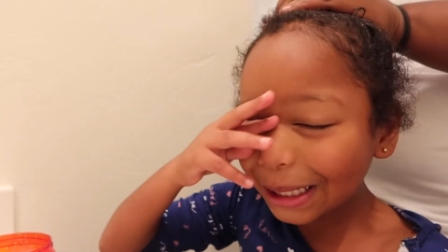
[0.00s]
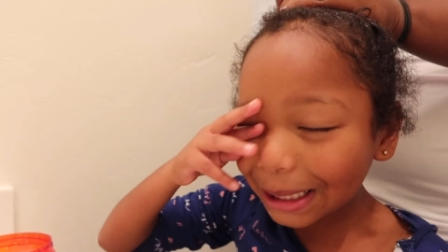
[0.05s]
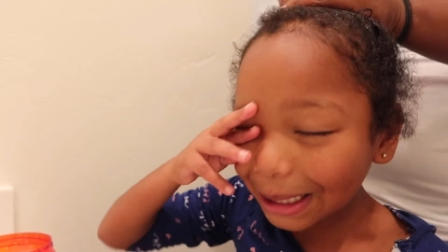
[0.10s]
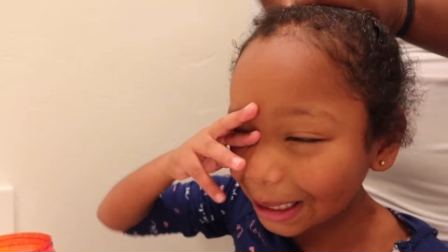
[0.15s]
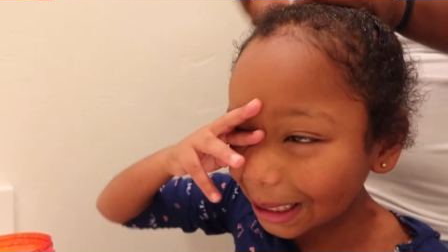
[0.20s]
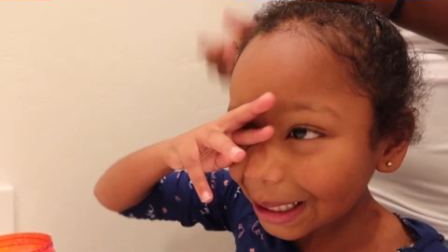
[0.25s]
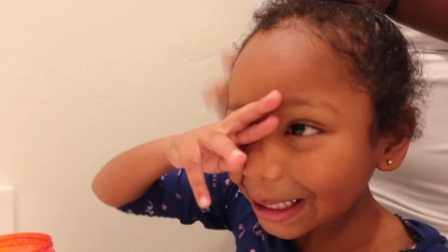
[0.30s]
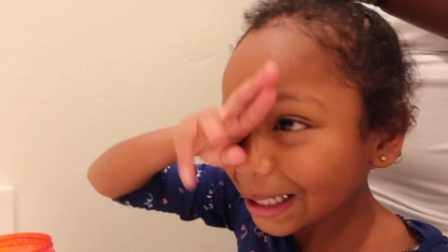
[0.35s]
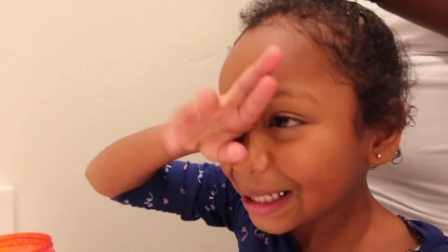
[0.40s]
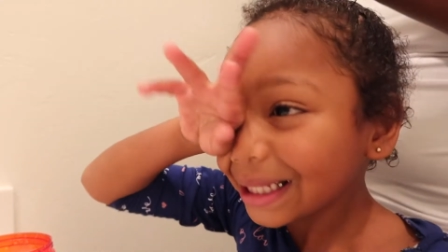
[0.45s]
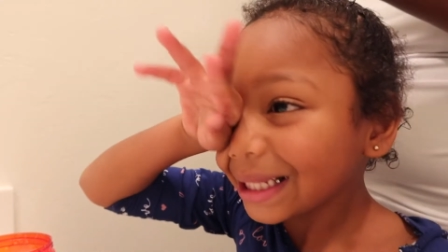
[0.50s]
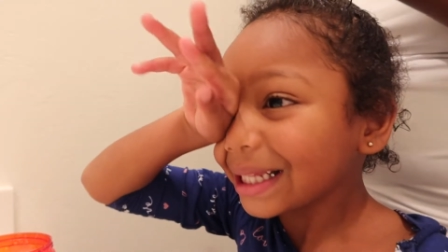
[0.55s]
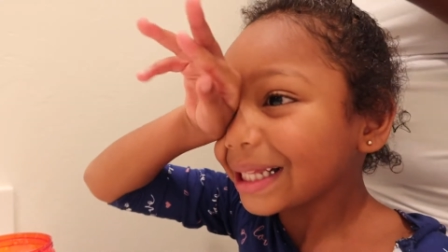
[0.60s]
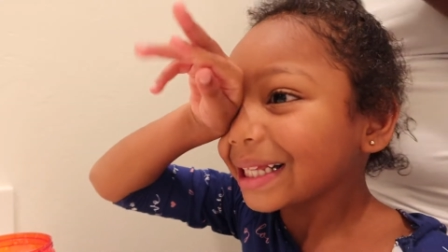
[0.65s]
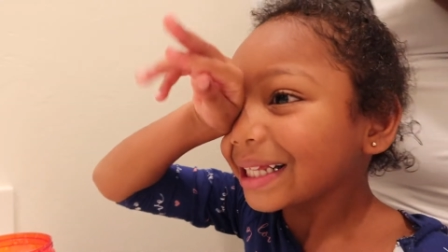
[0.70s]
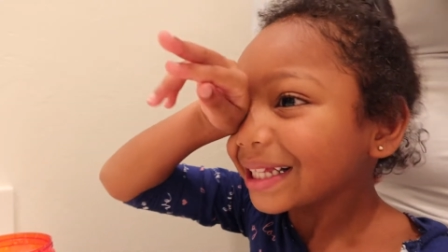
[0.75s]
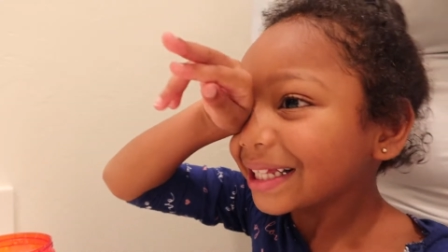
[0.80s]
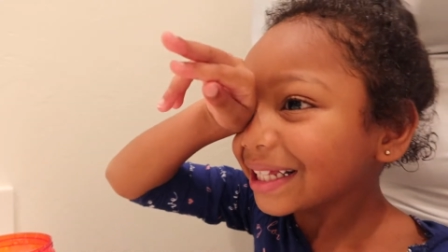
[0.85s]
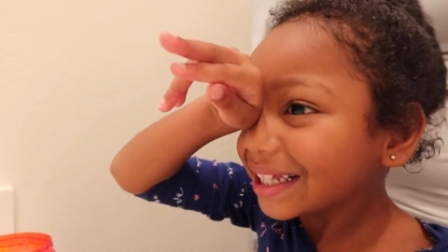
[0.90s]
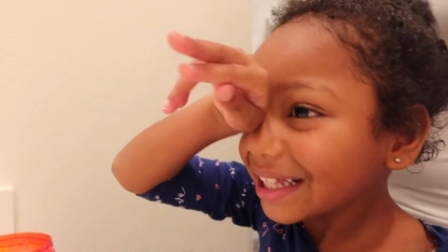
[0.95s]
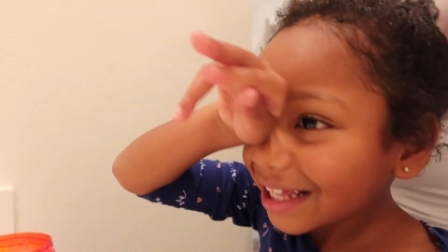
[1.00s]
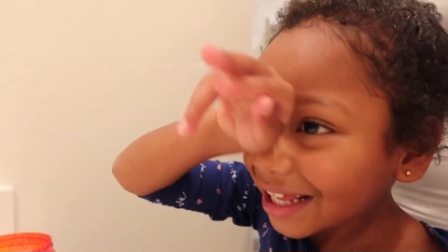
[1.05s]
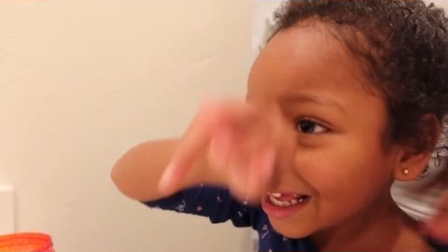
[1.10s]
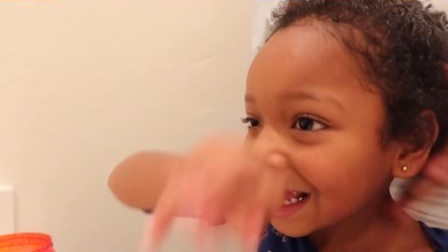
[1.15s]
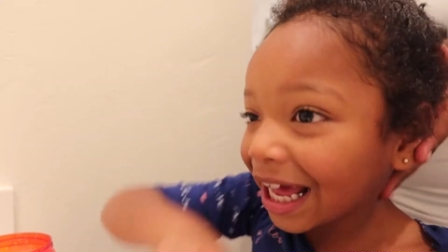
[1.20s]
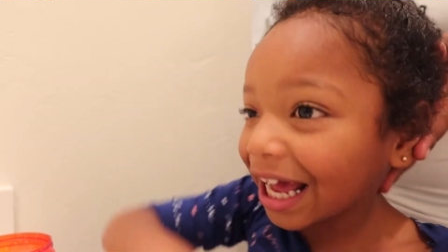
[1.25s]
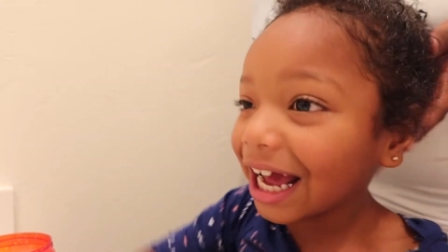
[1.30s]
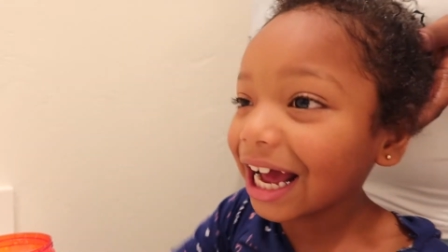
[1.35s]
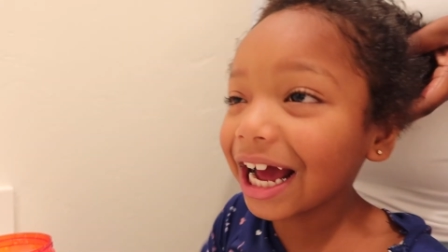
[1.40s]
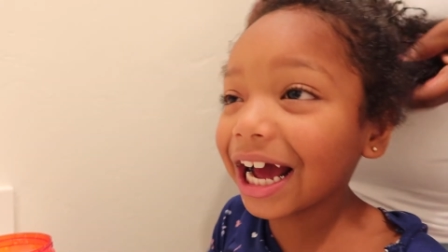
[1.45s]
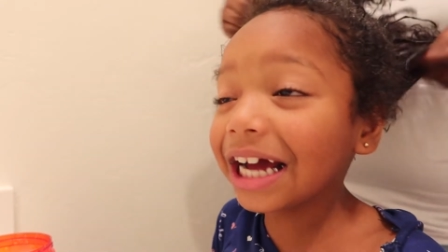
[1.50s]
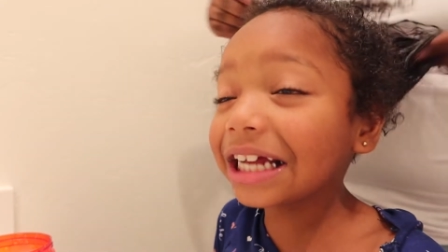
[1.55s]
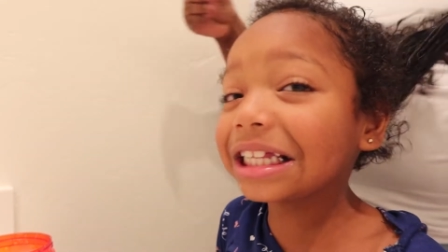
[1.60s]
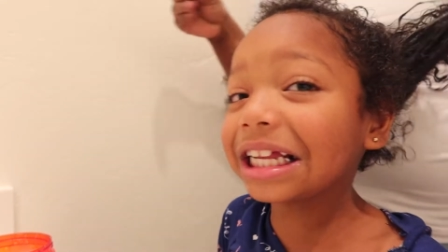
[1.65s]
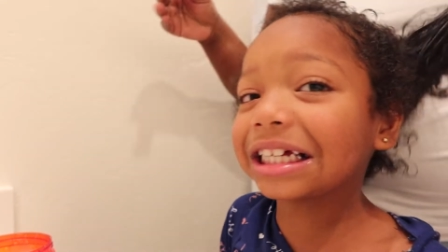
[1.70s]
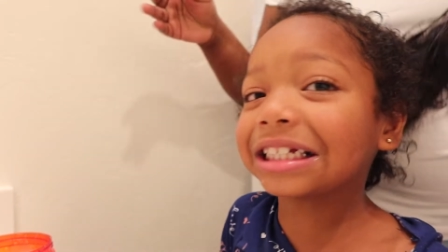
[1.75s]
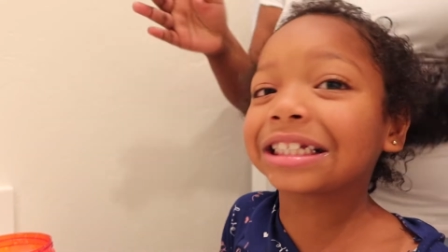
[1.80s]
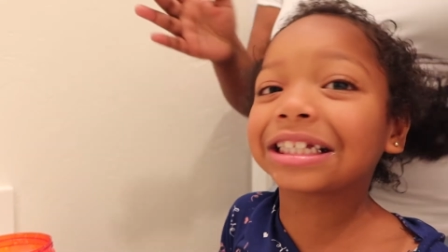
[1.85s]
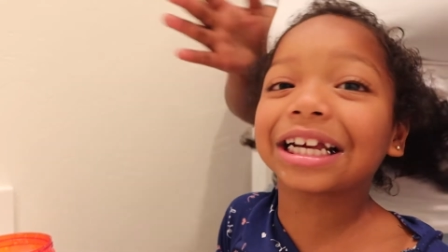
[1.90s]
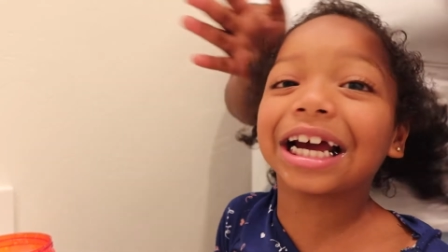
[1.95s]
what are you doing? Crazy.
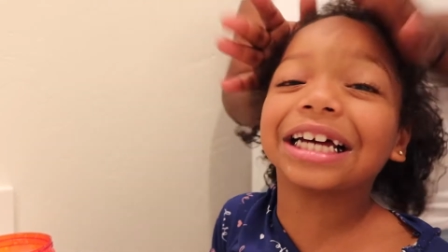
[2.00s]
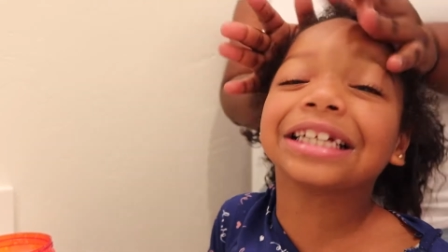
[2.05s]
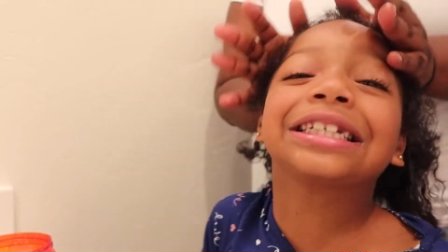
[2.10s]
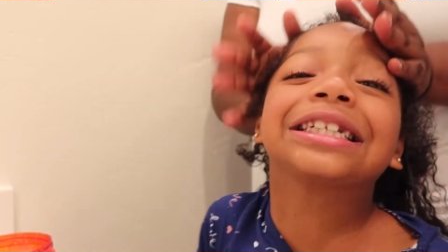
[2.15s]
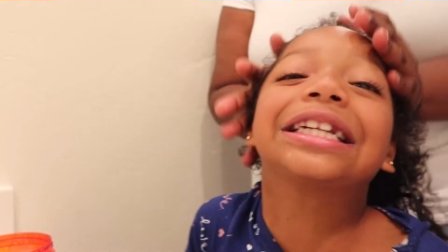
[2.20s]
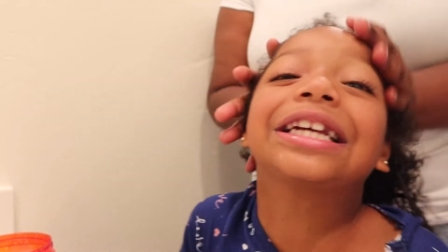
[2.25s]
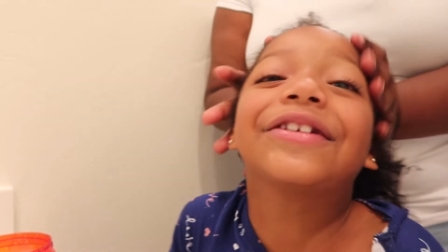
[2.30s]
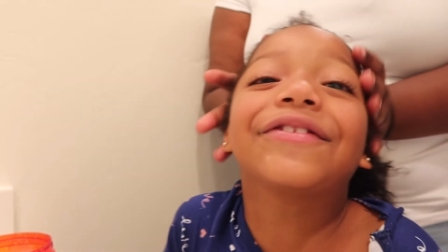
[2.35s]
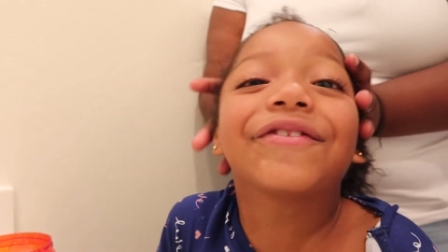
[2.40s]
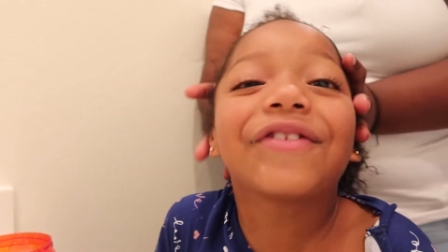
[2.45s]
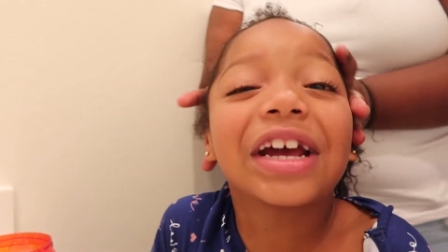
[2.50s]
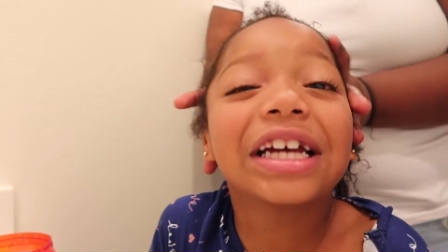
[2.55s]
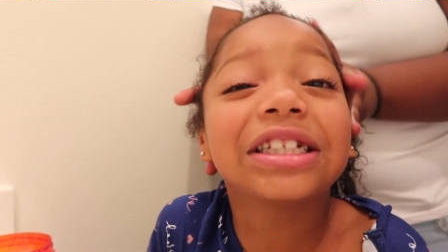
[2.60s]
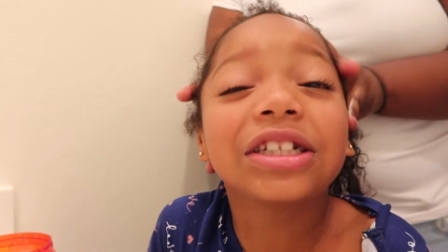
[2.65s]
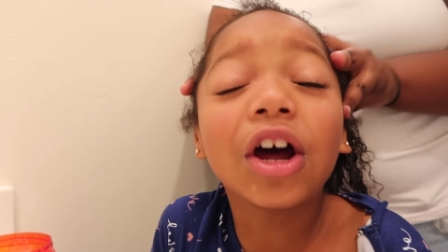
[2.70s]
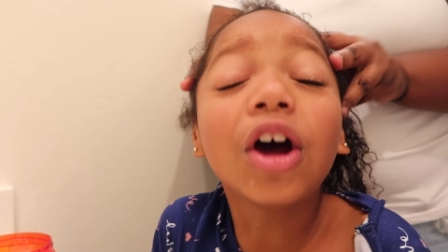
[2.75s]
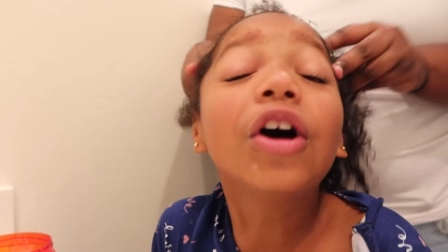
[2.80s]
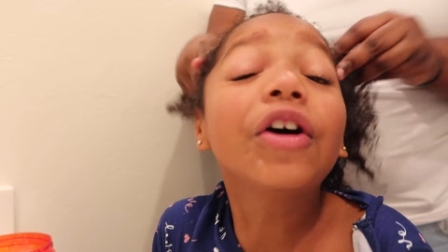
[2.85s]
A disgusting face.